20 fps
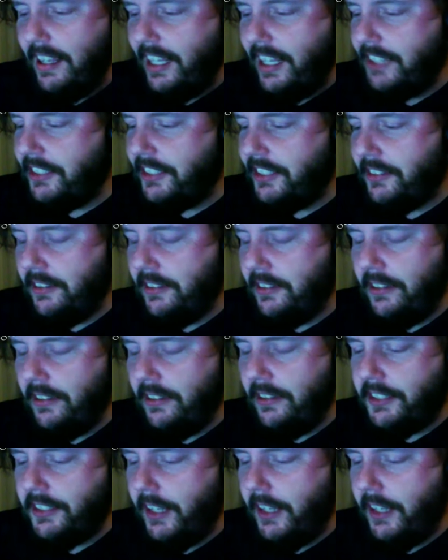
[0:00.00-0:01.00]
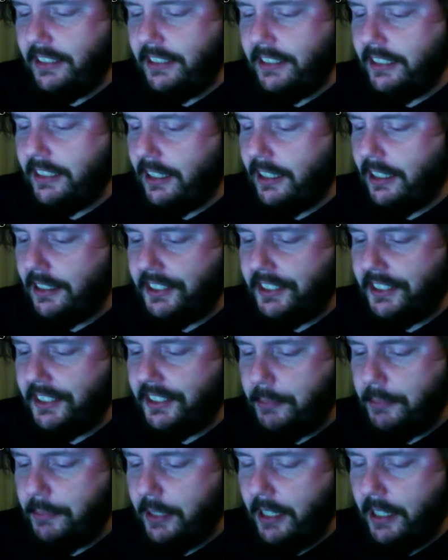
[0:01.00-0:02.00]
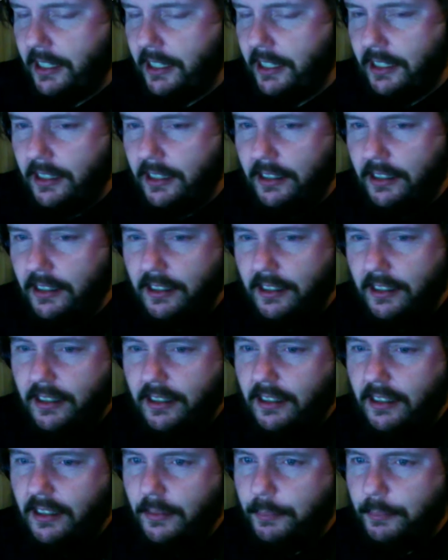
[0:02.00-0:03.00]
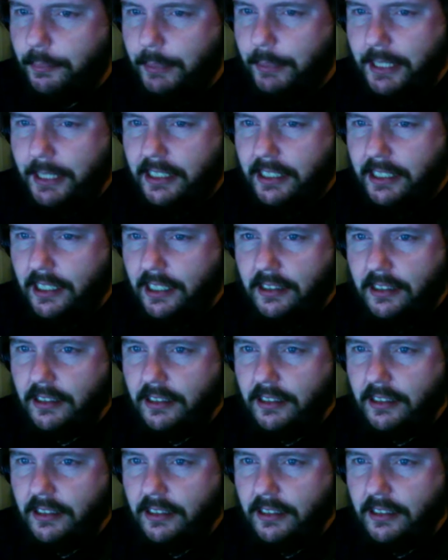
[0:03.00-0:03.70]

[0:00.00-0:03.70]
lots of lovely, dark, syrupy, bitter,